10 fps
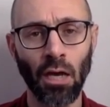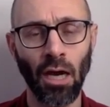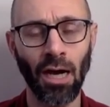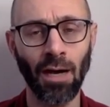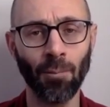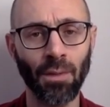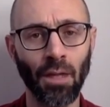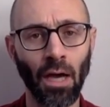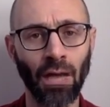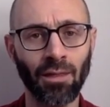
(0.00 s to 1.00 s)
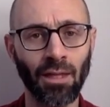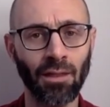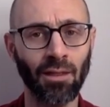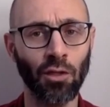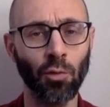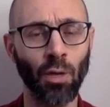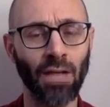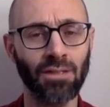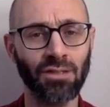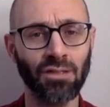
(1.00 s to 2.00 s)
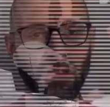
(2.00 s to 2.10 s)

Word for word: um, I think the U.S.